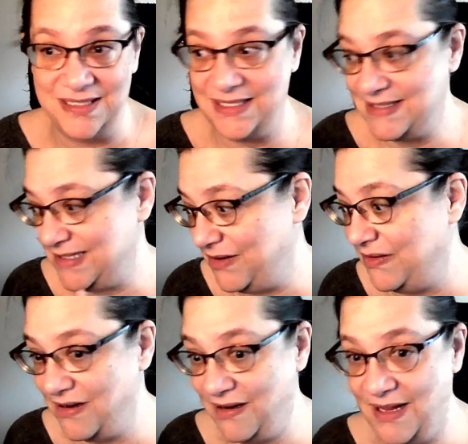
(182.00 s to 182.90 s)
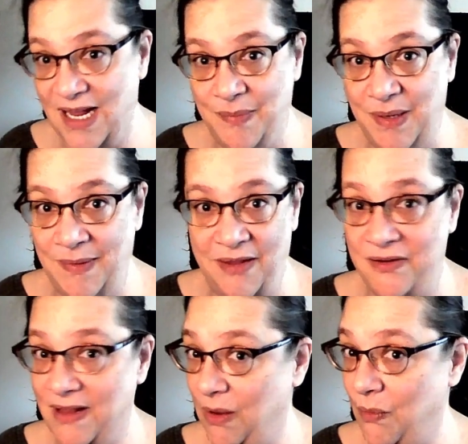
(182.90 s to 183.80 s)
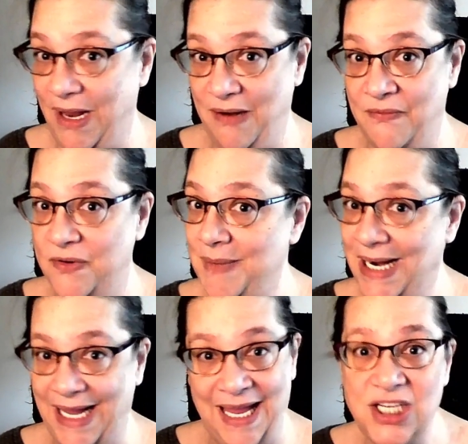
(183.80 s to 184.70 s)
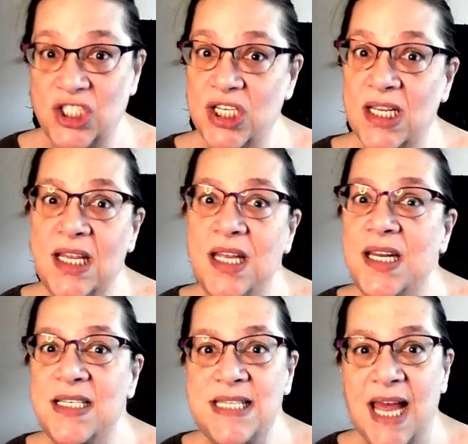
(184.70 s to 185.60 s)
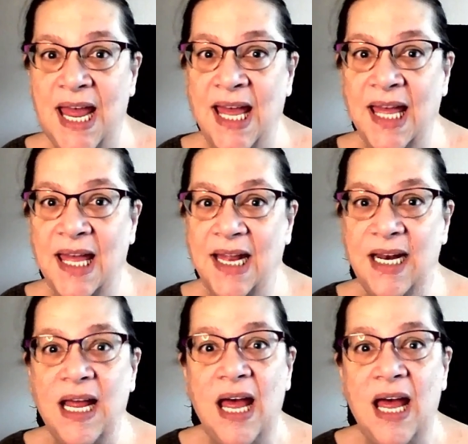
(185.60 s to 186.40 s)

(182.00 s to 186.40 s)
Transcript: because I know there are a lot of people out there like waiting for medications and